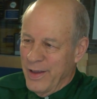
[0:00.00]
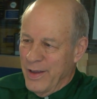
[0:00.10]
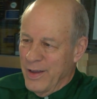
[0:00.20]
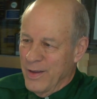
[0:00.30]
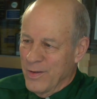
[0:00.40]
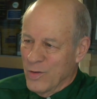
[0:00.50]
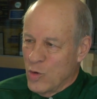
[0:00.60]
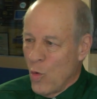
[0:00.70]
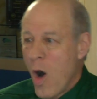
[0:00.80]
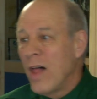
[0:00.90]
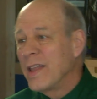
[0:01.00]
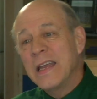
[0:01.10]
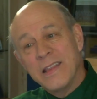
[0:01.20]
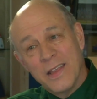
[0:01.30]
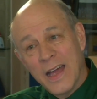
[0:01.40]
uh,
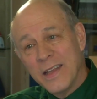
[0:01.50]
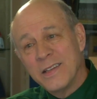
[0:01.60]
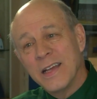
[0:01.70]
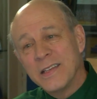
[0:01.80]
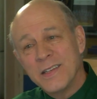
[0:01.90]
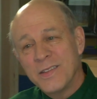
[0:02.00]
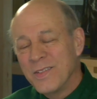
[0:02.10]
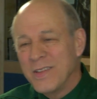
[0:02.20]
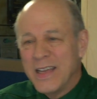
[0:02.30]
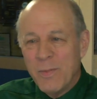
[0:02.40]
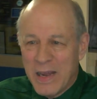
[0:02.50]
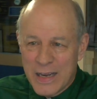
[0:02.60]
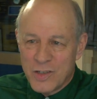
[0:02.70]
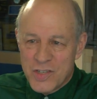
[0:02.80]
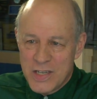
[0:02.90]
quality that, that, that anybody
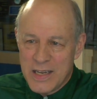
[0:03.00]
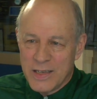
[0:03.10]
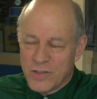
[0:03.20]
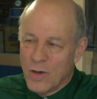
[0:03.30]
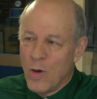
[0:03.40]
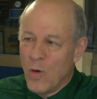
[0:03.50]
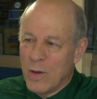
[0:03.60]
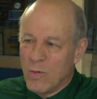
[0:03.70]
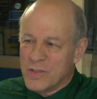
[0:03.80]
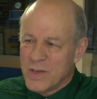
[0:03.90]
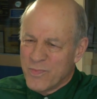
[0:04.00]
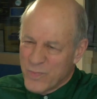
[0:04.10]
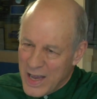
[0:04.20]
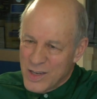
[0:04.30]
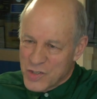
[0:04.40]
could see. So it was
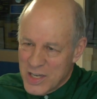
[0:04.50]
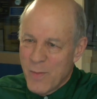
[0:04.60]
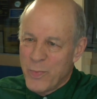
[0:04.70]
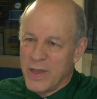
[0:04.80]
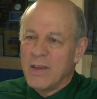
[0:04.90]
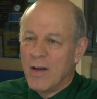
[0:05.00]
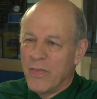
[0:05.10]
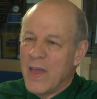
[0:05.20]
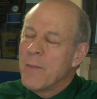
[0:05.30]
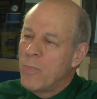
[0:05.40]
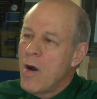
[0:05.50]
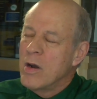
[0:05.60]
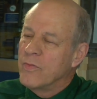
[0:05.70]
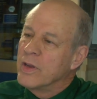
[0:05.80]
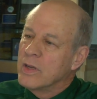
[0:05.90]
kind of skimpy on that part
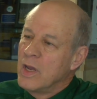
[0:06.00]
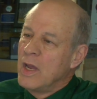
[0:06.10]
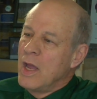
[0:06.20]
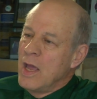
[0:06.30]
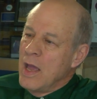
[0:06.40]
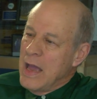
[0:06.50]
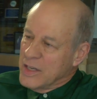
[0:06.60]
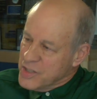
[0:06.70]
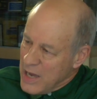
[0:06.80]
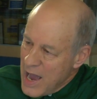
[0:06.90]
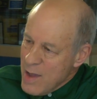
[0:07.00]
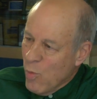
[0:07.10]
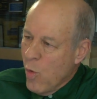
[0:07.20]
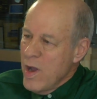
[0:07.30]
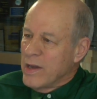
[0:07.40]
of it. As time
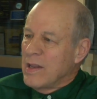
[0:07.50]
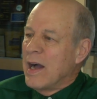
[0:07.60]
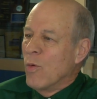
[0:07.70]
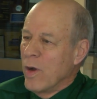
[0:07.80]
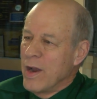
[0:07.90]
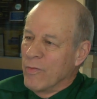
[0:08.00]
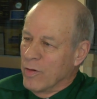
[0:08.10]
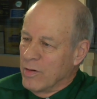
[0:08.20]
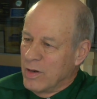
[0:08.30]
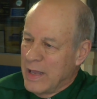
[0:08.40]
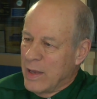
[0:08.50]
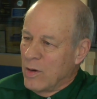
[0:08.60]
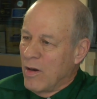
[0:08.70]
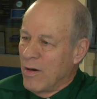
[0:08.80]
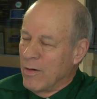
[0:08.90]
went, however, and
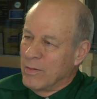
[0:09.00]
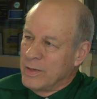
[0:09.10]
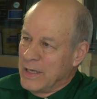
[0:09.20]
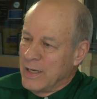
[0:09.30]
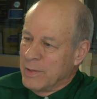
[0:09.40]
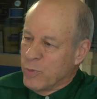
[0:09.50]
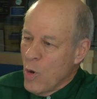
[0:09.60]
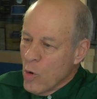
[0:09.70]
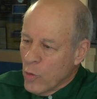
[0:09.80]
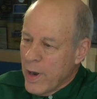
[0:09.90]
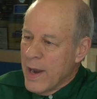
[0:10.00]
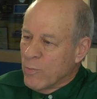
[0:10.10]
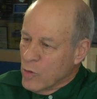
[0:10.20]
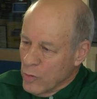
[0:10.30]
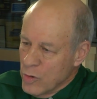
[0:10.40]
our
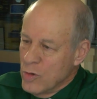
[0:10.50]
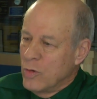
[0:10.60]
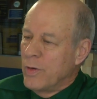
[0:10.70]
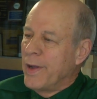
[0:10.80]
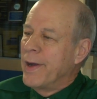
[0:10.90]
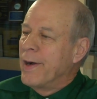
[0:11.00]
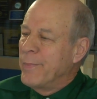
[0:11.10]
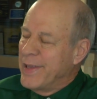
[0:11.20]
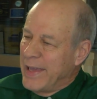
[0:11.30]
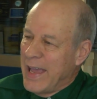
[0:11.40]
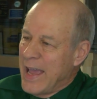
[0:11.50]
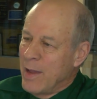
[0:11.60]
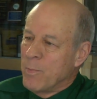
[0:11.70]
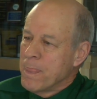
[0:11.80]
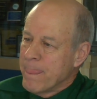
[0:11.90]
program grew, uh,
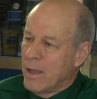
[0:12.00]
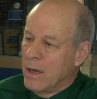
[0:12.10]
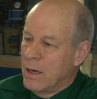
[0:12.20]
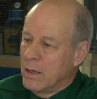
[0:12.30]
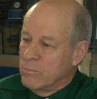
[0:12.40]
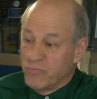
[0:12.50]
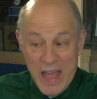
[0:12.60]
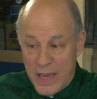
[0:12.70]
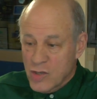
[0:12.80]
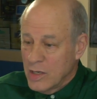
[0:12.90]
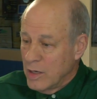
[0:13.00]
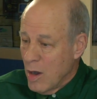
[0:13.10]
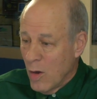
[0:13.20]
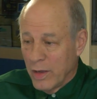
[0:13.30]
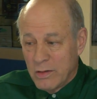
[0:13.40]
became um, nationally
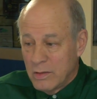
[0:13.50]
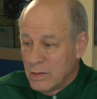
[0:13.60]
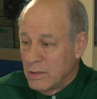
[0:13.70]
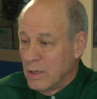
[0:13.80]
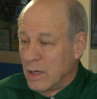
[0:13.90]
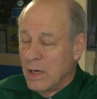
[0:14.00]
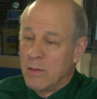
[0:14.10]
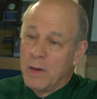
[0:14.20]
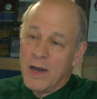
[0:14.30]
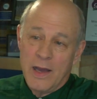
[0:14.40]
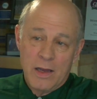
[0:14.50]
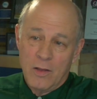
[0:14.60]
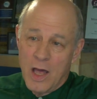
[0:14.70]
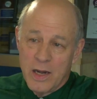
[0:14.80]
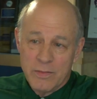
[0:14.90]
known uh, by a
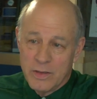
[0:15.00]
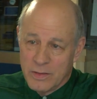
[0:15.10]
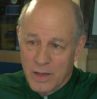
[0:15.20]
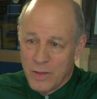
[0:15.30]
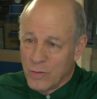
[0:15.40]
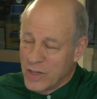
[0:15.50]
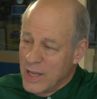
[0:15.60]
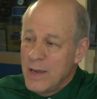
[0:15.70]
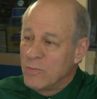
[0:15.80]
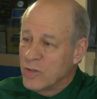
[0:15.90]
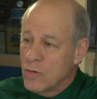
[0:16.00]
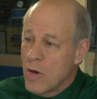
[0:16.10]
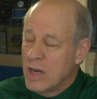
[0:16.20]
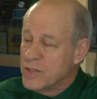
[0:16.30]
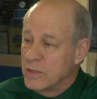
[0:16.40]
lot of the other teams
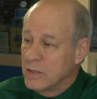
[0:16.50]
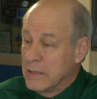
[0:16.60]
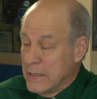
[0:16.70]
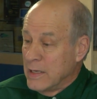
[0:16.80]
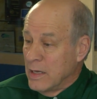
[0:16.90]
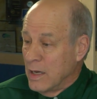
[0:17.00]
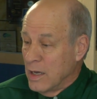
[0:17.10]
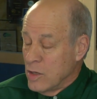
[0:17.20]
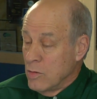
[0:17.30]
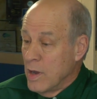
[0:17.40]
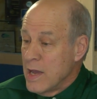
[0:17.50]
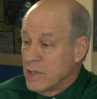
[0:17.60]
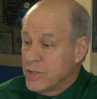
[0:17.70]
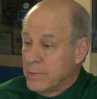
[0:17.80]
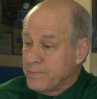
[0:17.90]
across the uh,
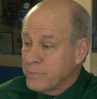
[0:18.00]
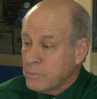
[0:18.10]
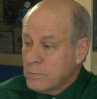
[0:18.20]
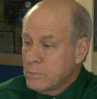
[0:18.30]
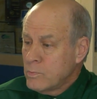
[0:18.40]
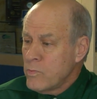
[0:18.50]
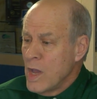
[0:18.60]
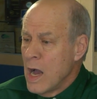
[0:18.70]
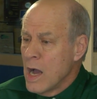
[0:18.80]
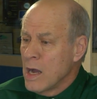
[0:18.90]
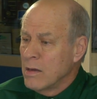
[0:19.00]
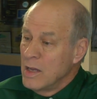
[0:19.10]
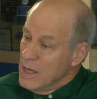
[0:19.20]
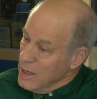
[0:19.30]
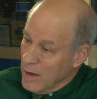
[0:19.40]
U.S. Uh,
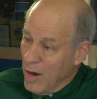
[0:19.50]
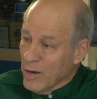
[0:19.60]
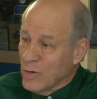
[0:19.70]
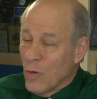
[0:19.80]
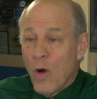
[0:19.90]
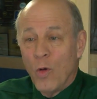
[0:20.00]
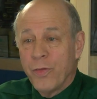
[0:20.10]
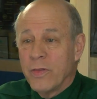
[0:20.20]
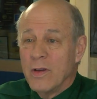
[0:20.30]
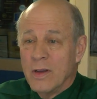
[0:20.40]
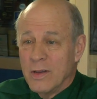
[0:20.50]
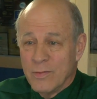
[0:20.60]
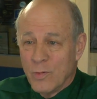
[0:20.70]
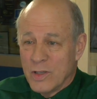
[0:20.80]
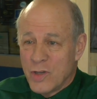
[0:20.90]
our growth uh,
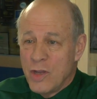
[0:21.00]
was